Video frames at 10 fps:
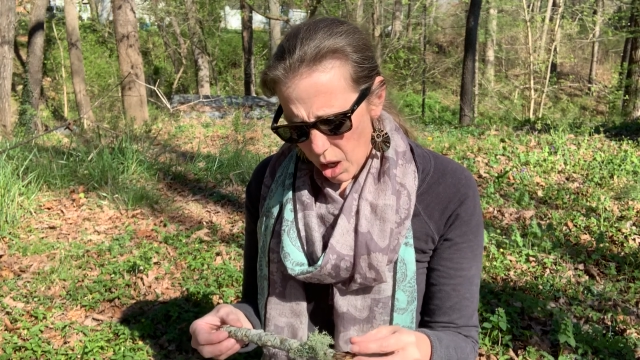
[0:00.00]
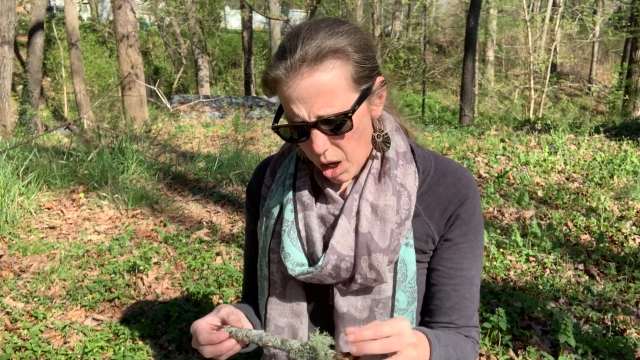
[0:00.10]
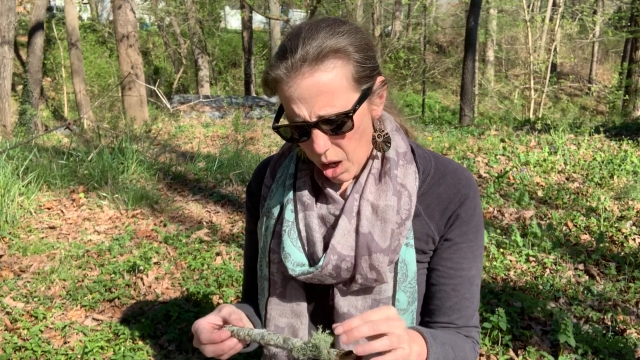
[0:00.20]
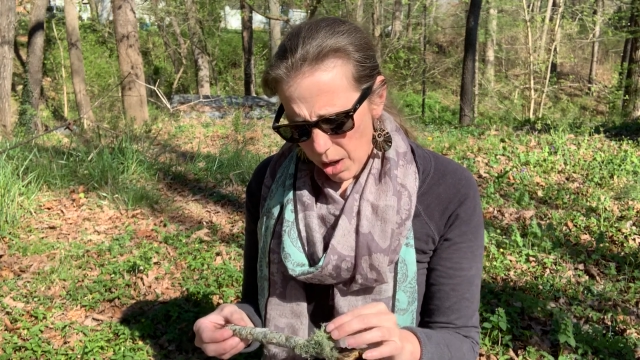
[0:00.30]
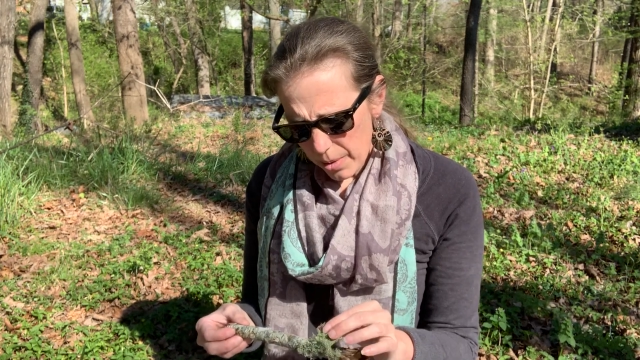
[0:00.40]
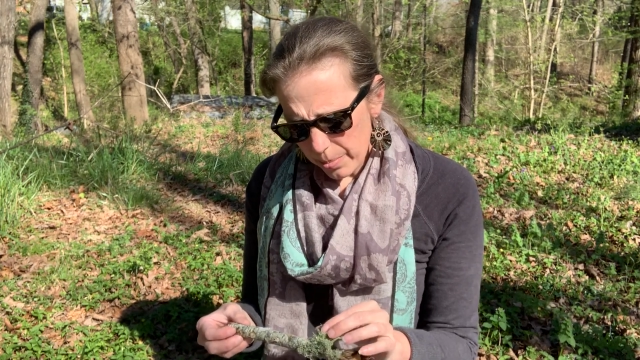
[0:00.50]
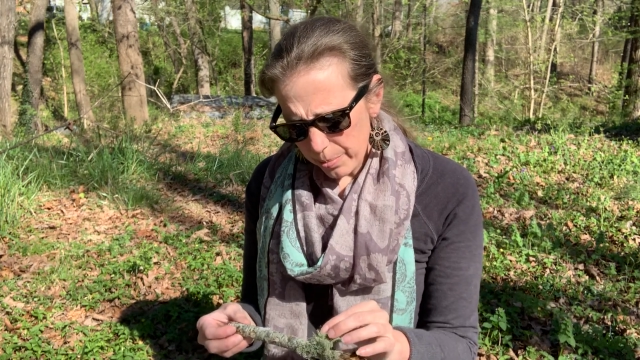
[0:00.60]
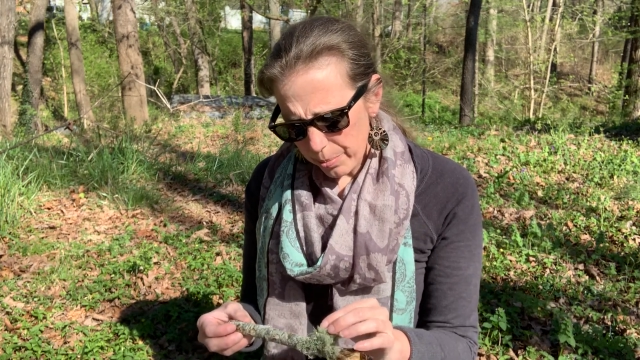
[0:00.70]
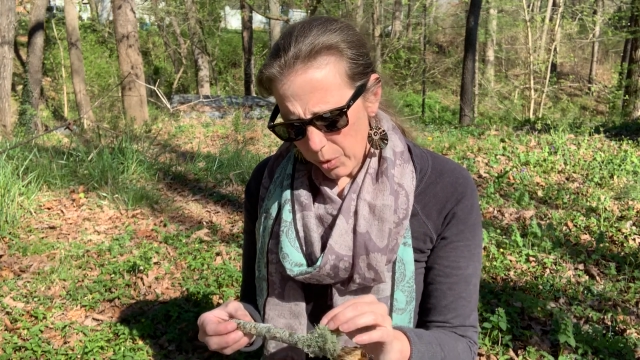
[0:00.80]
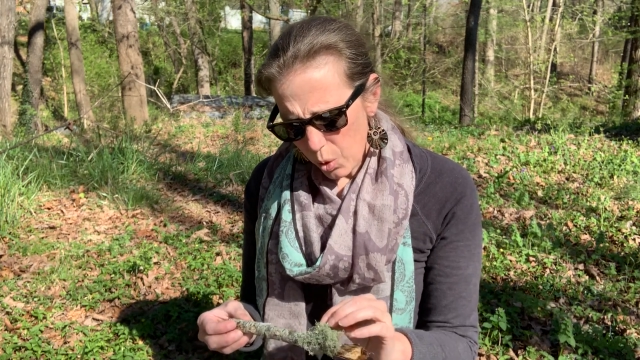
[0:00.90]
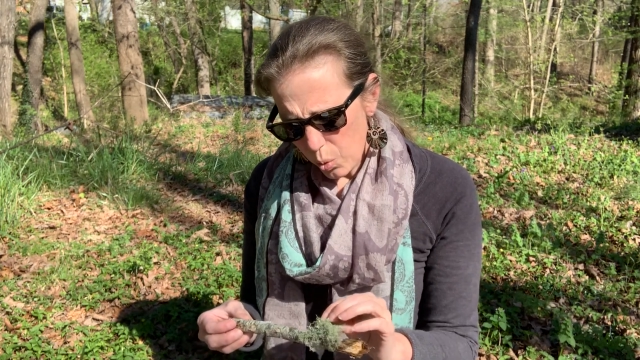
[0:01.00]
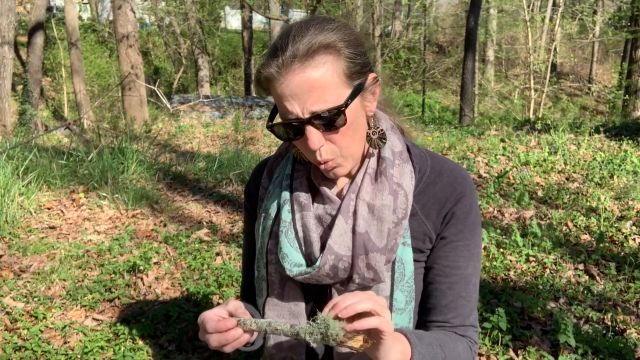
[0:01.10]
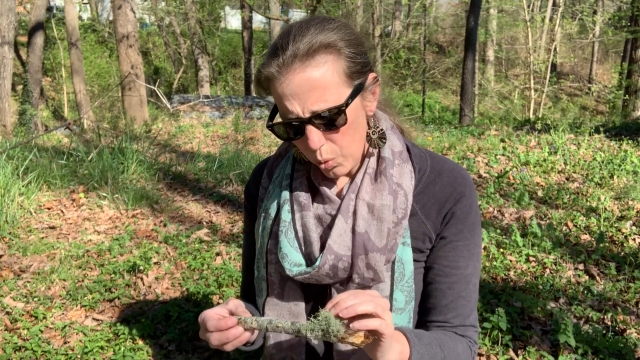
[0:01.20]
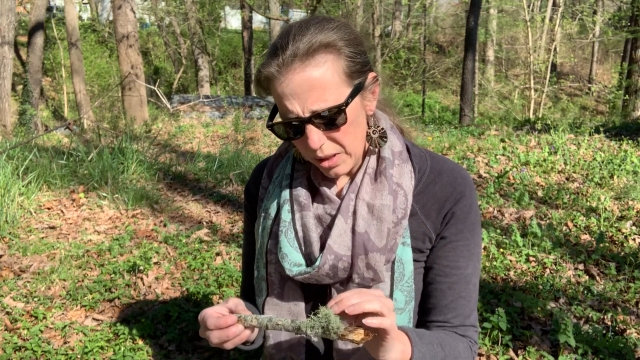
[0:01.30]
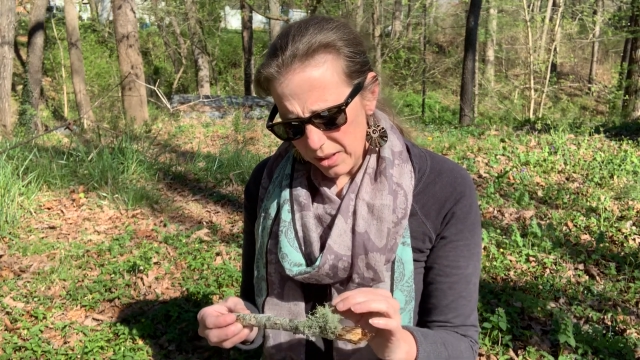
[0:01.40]
um,
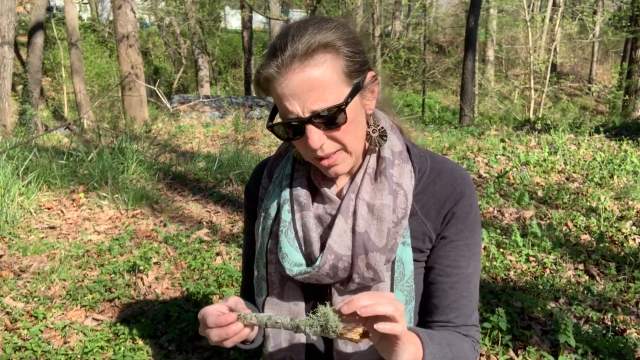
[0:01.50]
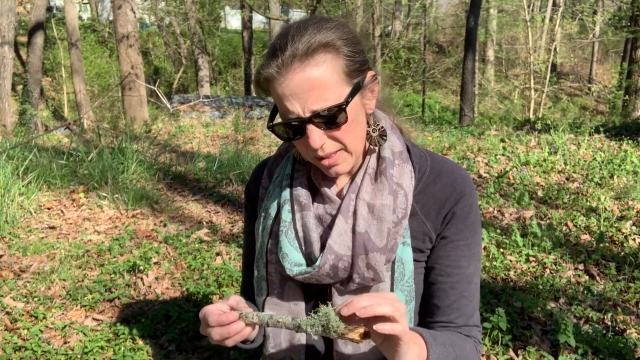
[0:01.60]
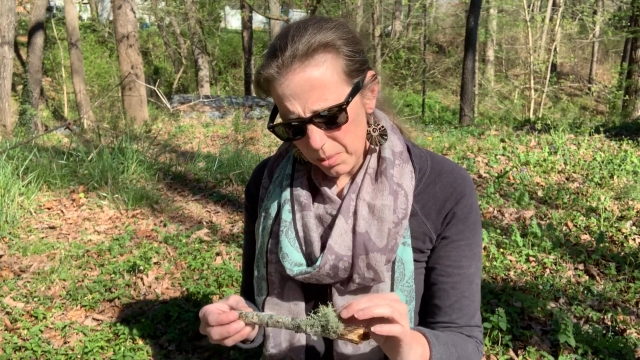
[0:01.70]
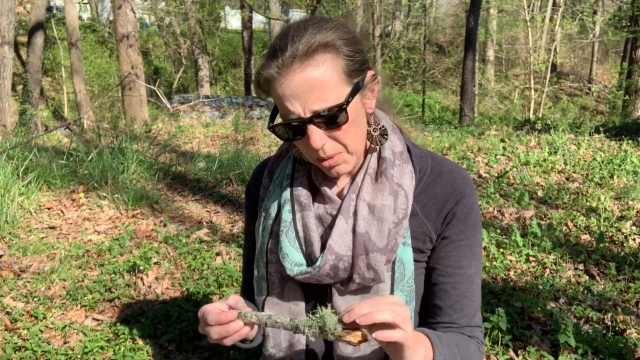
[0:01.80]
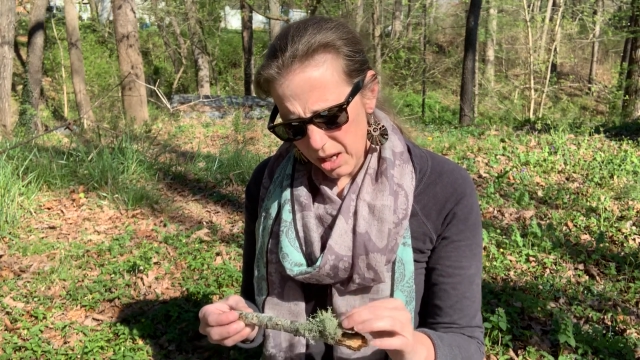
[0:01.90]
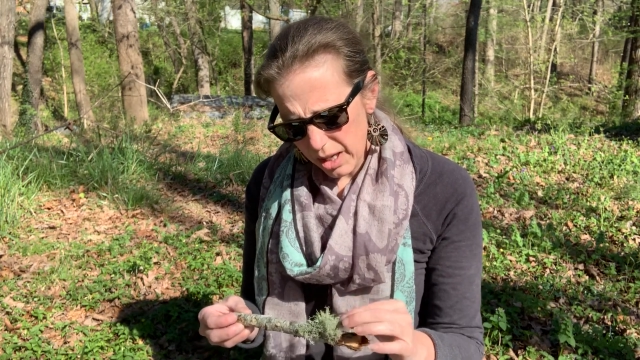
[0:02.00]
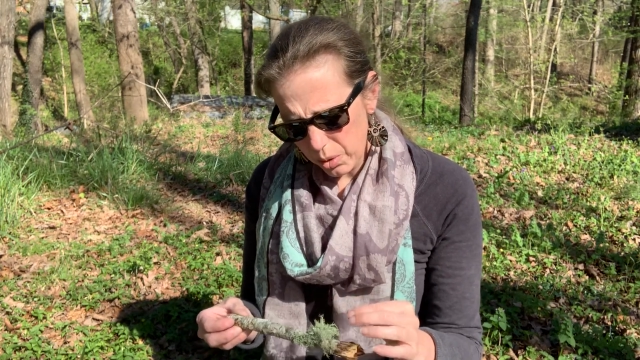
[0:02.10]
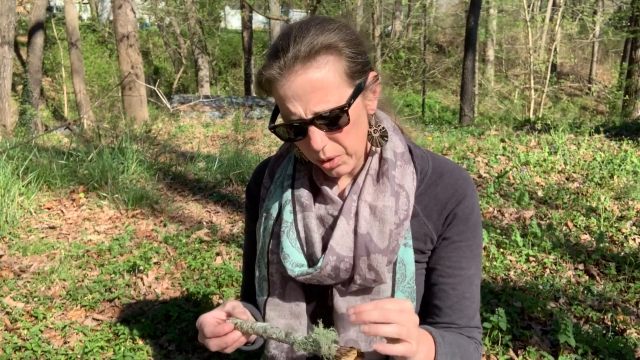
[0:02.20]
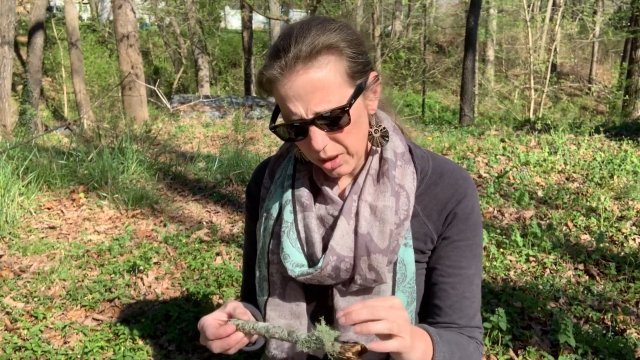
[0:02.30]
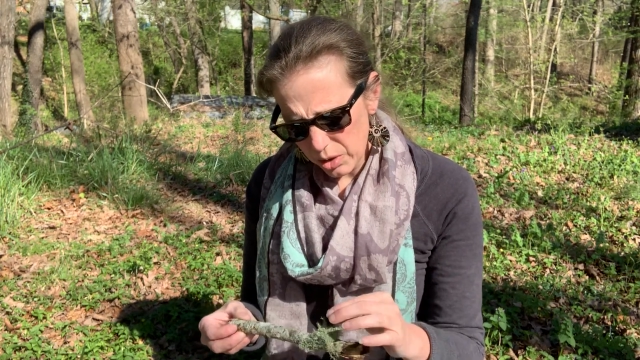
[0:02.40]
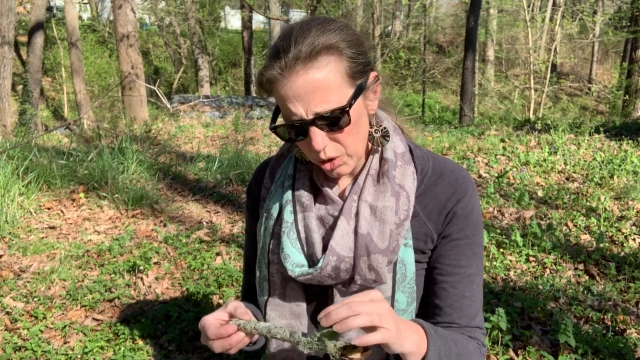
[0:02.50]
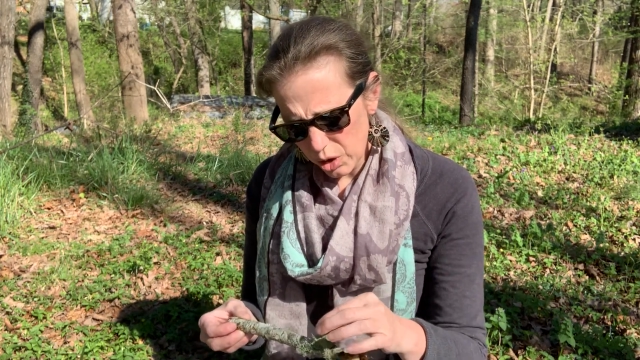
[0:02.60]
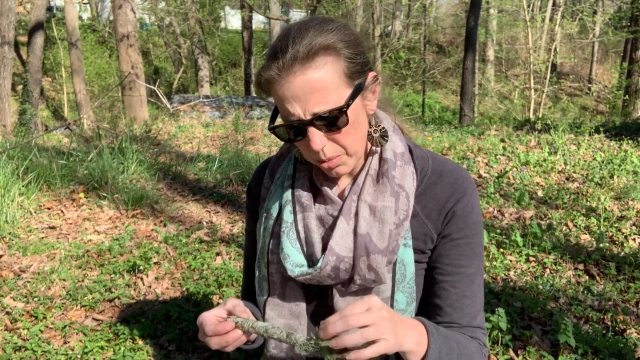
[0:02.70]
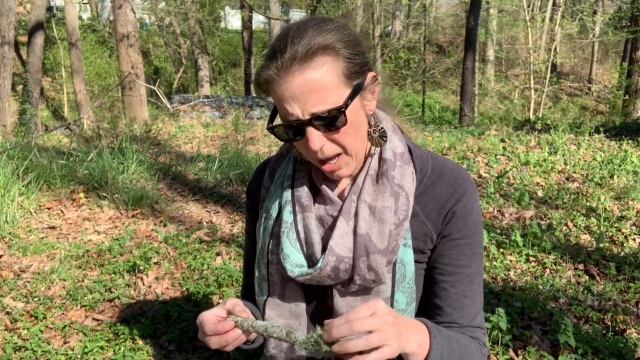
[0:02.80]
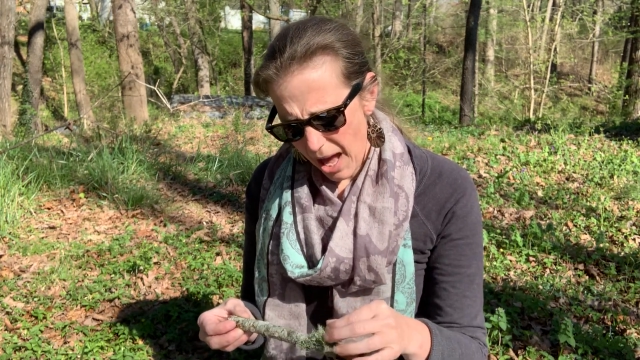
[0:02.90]
when this symbiotic
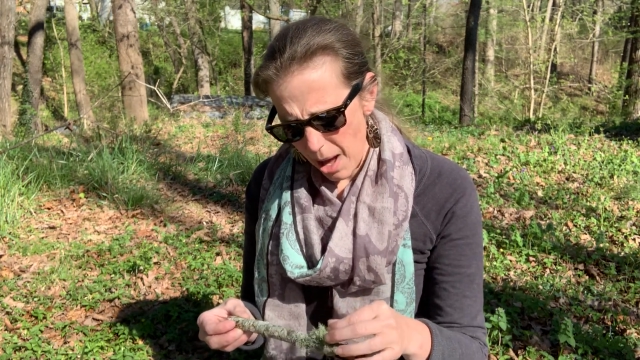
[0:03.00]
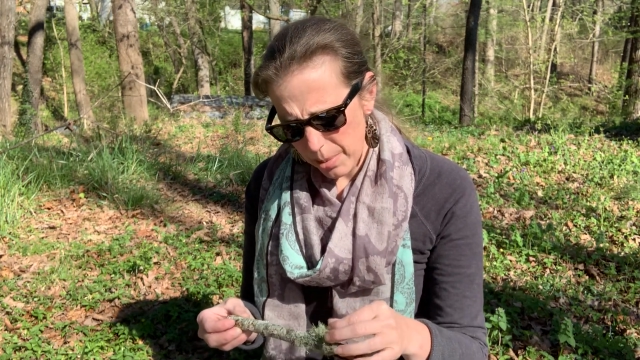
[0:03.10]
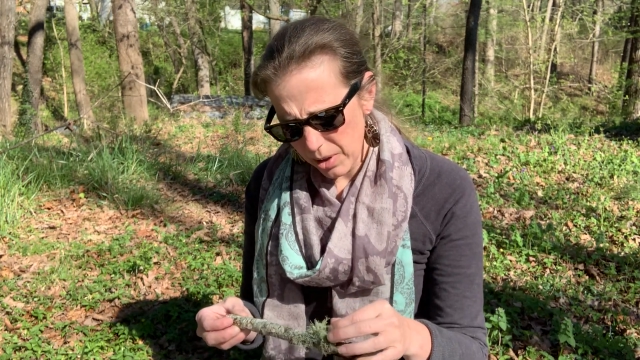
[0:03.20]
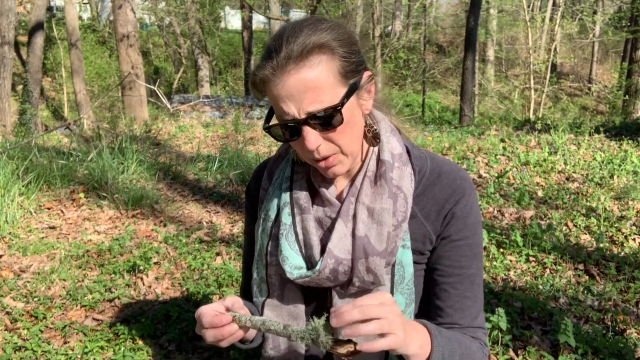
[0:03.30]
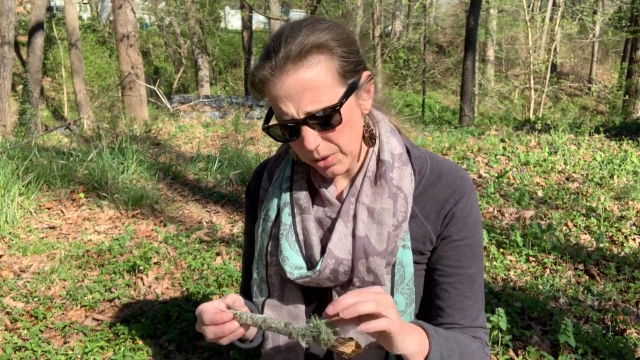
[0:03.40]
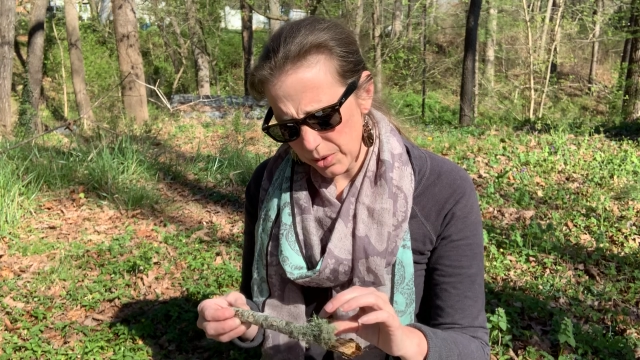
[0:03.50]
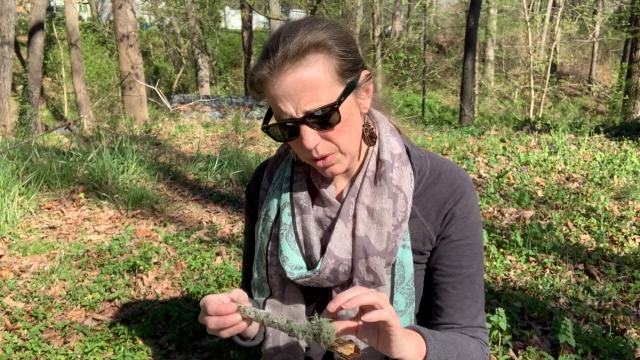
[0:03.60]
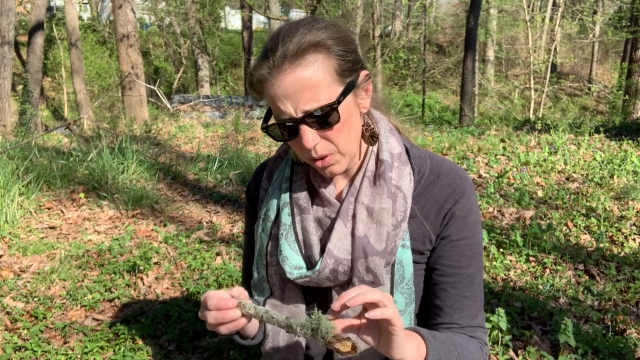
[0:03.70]
relationship happens,